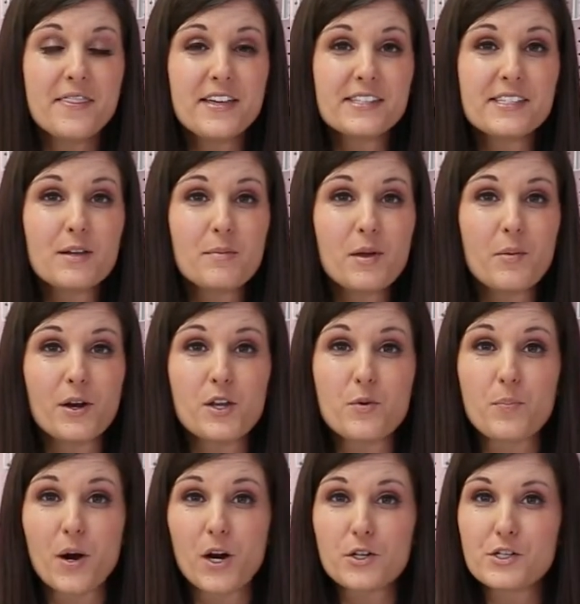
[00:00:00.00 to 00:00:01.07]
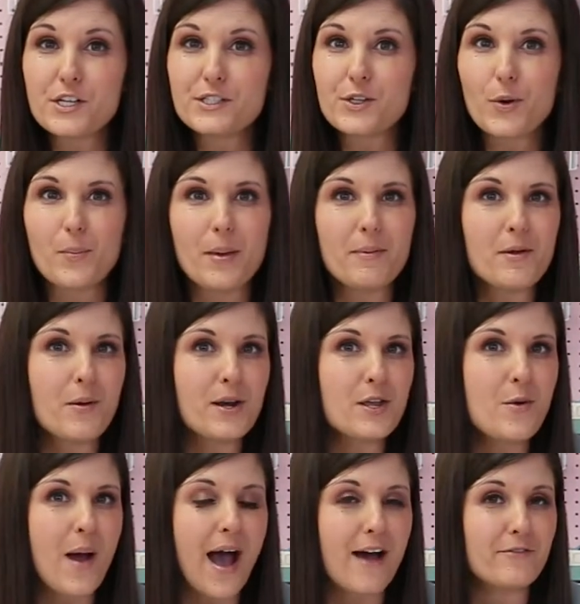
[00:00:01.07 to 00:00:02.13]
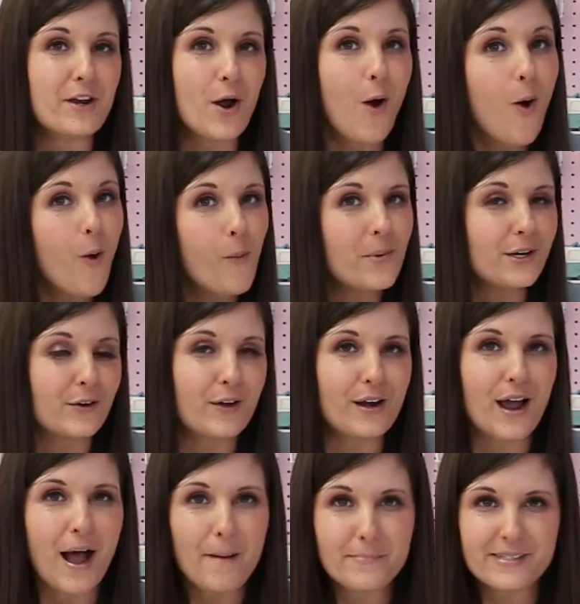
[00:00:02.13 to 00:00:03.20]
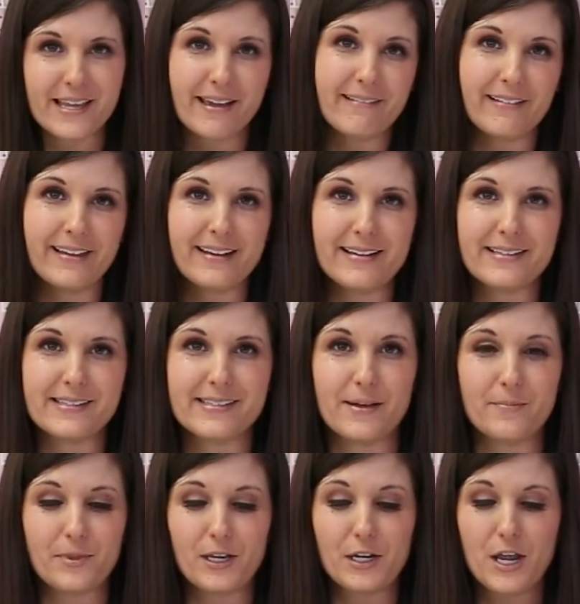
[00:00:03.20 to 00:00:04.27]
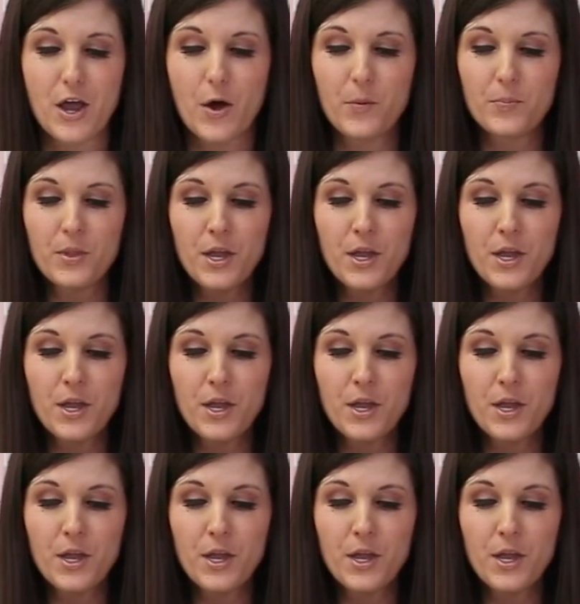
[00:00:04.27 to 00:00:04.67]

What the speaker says: This can be one you purchase or maybe one you have at home and you're going to upcycle it into something new.